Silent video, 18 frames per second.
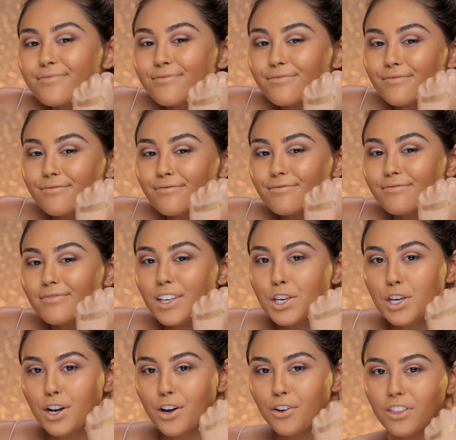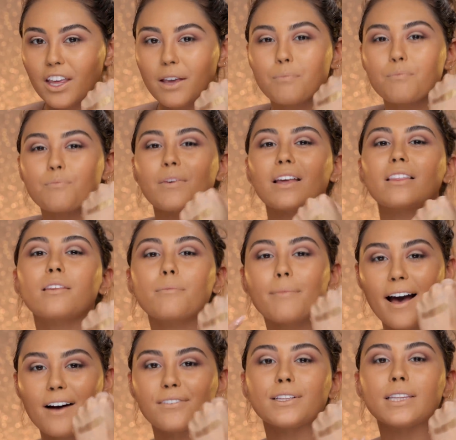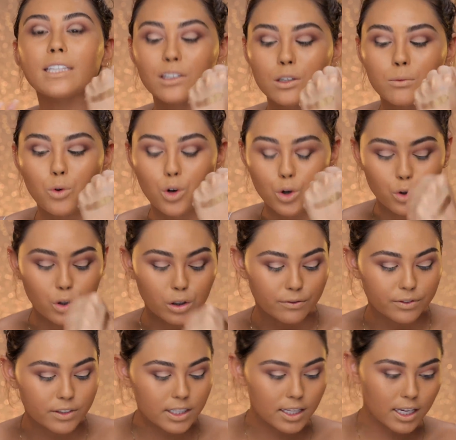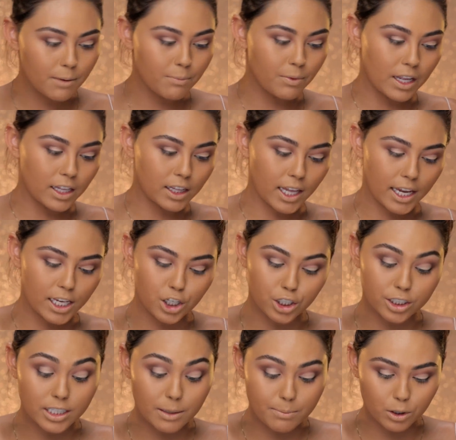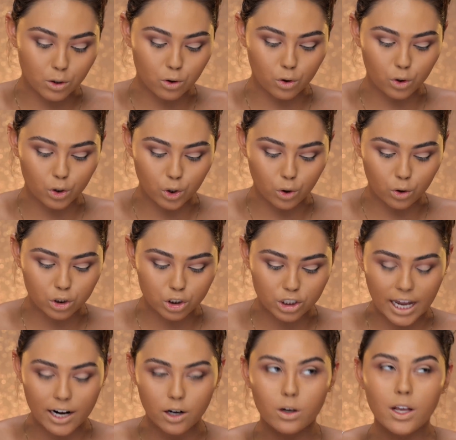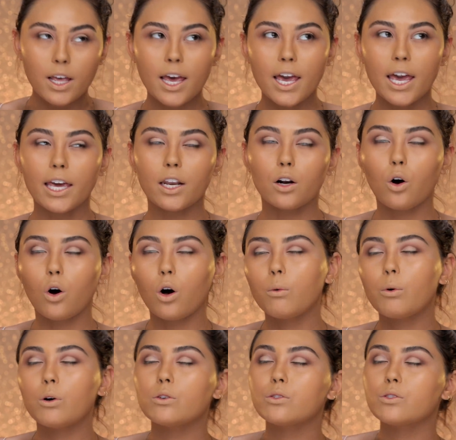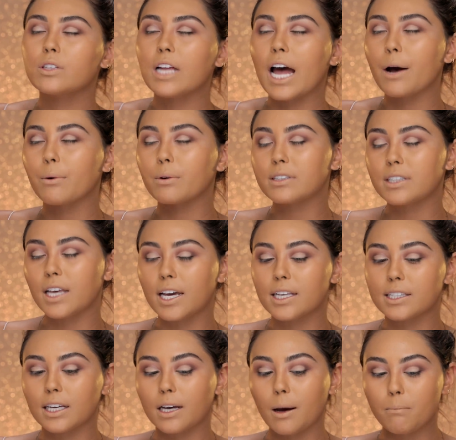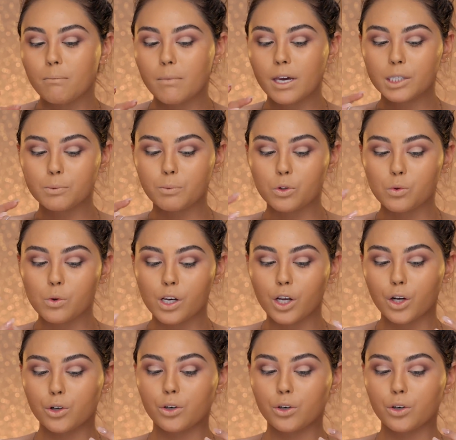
mm. You know, they make them have a little more oomph to them than like your typical gold shadow. It almost, I would say, is like a mix between a